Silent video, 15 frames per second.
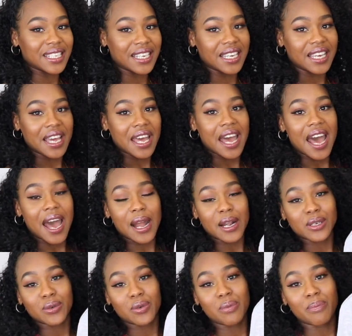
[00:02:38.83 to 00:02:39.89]
the
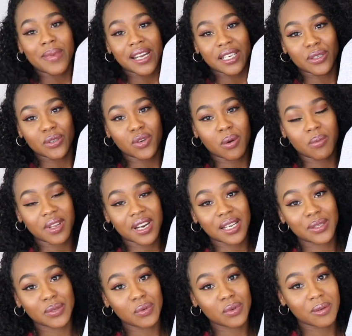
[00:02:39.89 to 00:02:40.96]
actual matching top that I
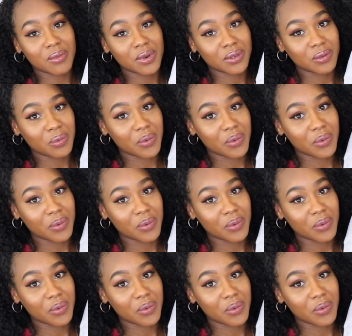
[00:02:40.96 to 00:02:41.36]
saw the model